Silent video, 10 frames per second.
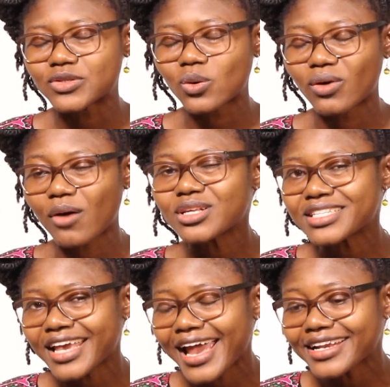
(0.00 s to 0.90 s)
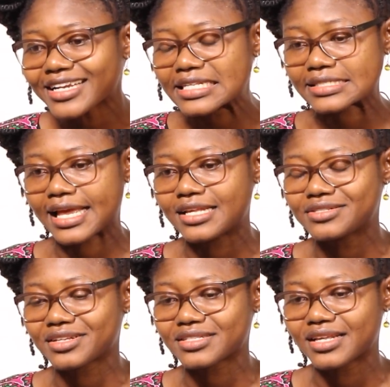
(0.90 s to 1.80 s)
So I was scared in a
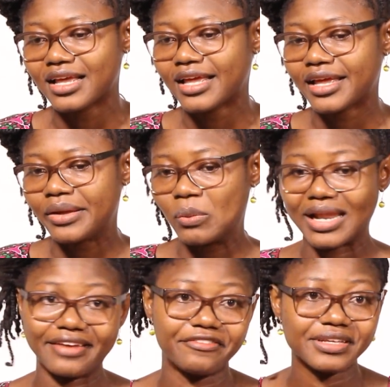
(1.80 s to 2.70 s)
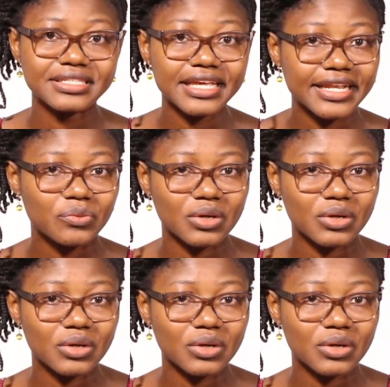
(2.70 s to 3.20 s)
sense that, will I fit in?